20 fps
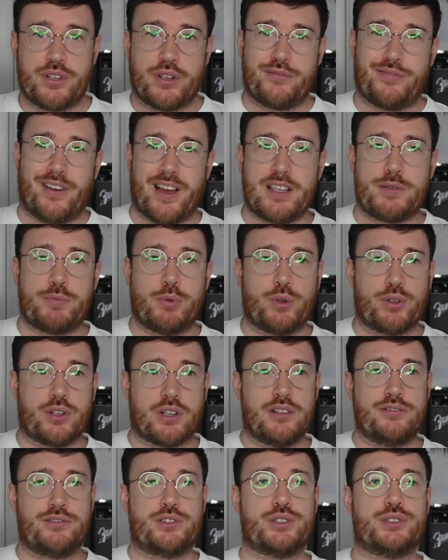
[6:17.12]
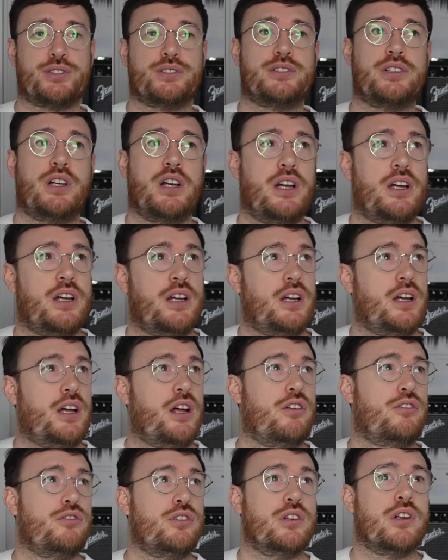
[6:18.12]
So Facebook have done
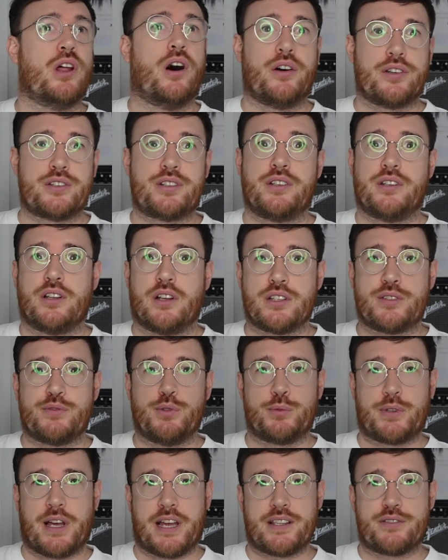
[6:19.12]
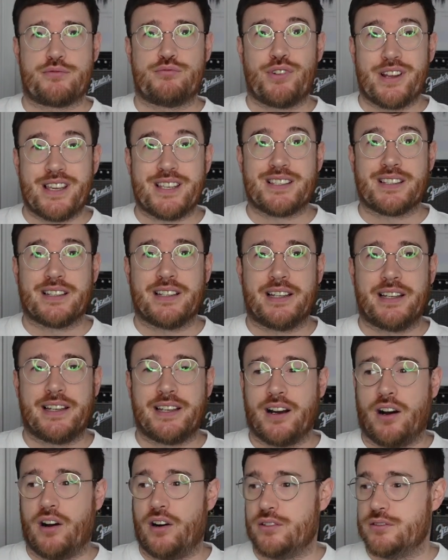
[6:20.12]
lots and lots of updates
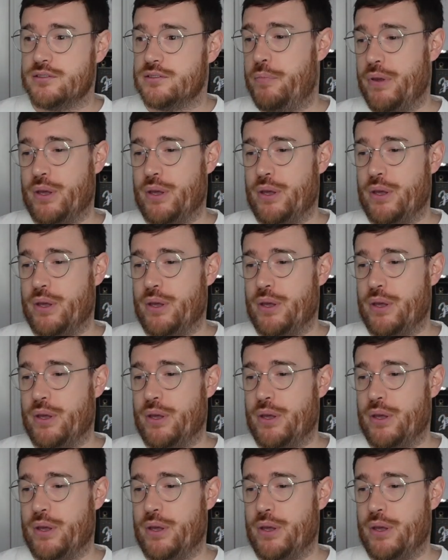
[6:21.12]
recently on